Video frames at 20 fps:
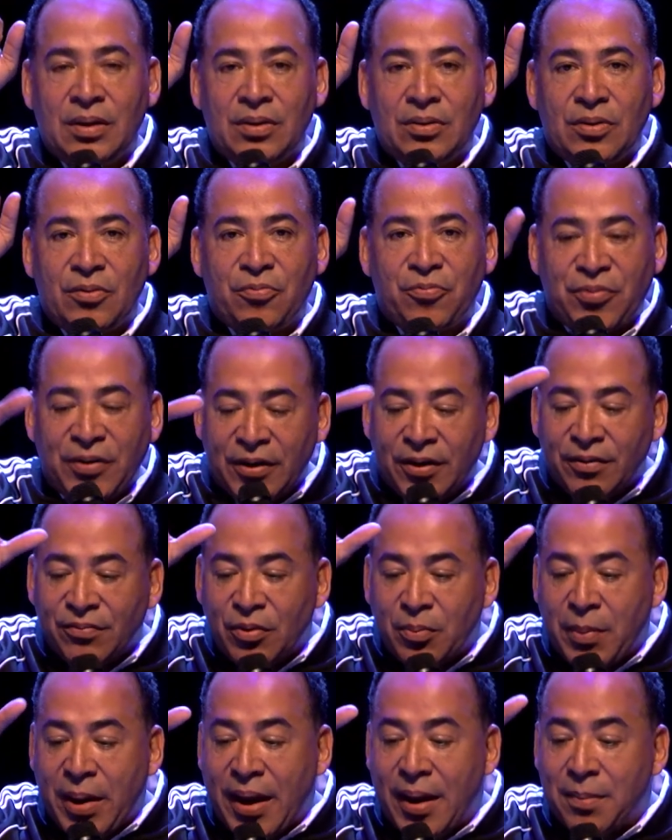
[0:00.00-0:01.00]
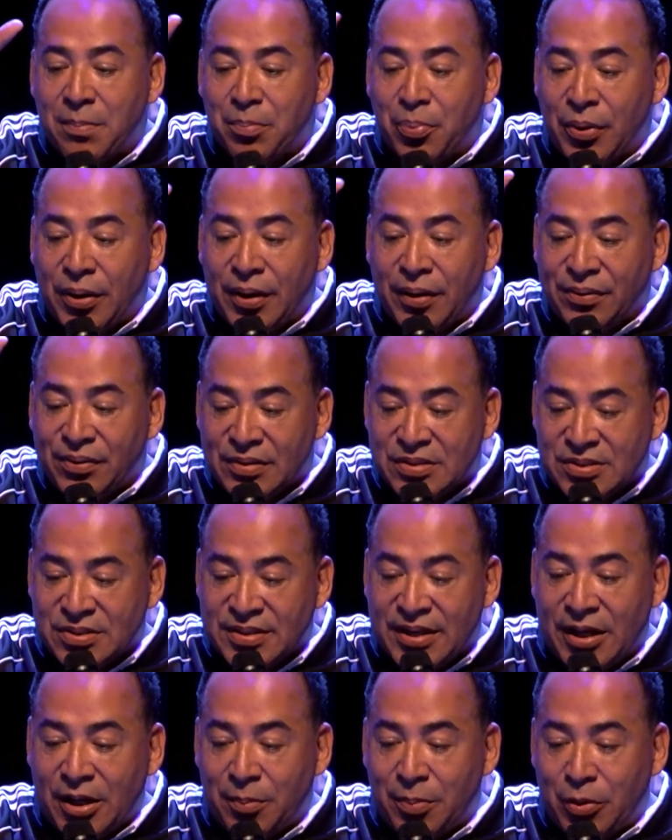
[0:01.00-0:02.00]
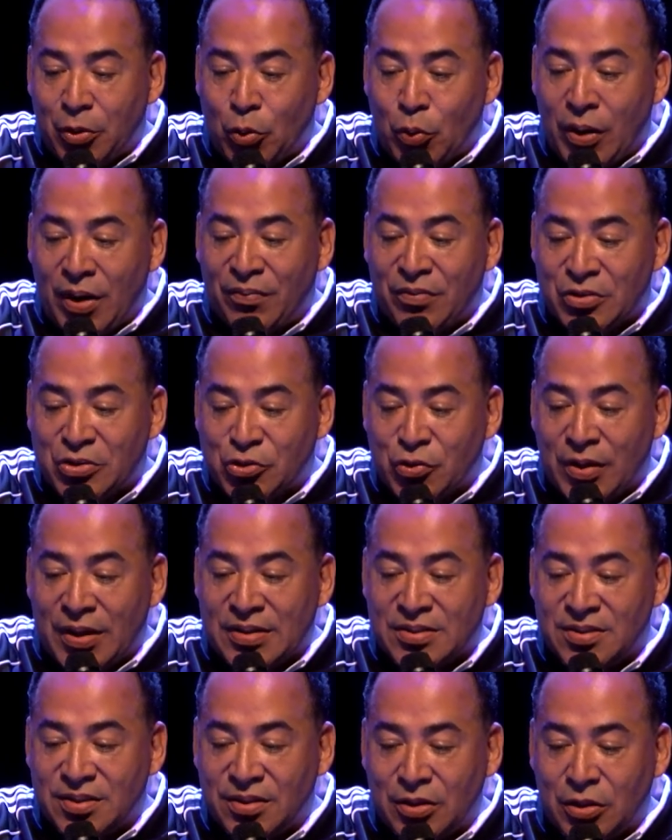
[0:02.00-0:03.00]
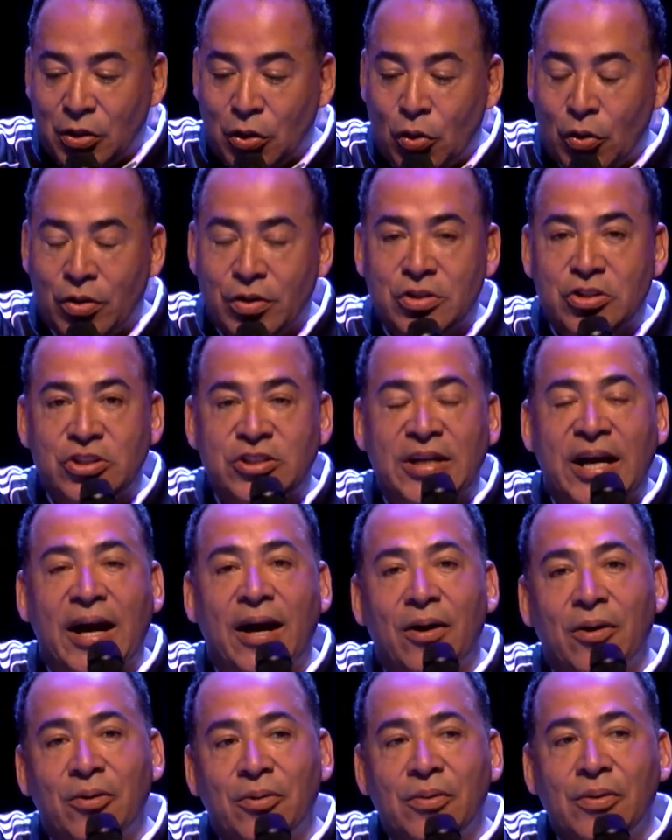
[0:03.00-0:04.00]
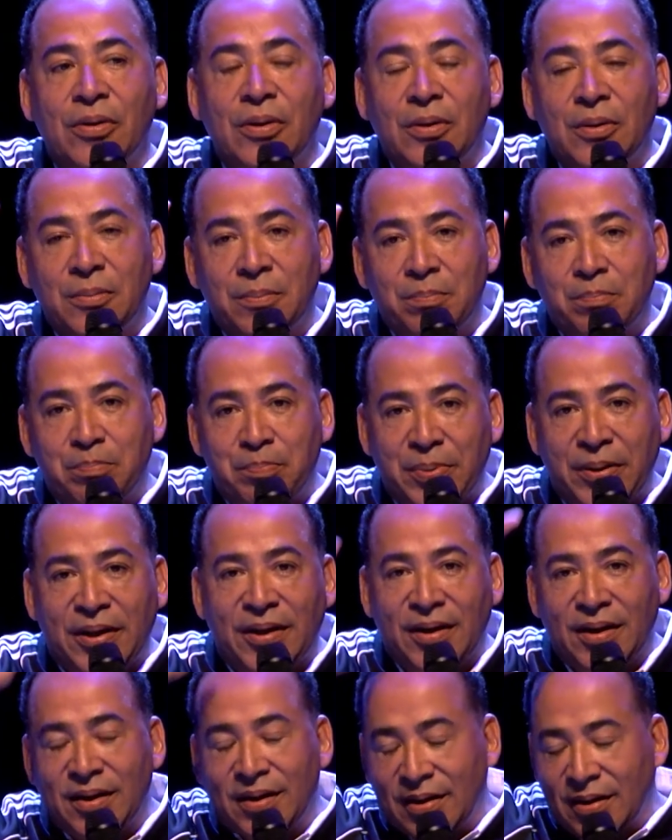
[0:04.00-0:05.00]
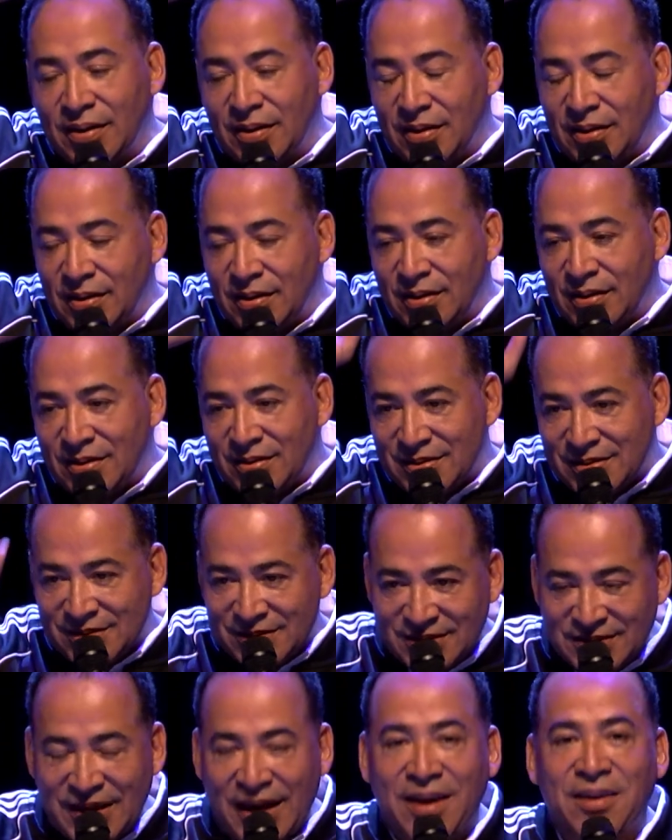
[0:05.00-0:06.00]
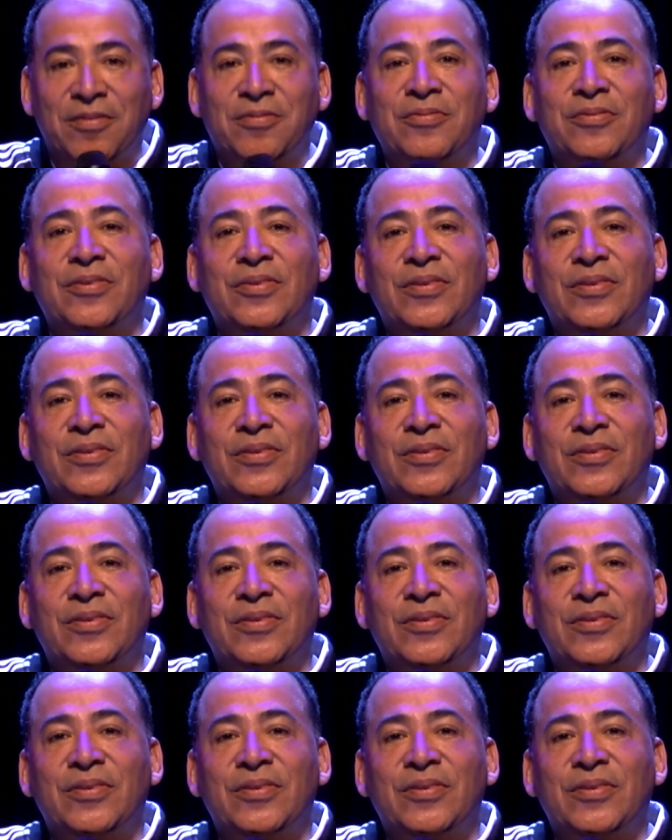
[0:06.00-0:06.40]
The fear of a man bringeth a snare, but whoever trusts in the Lord shall be safe.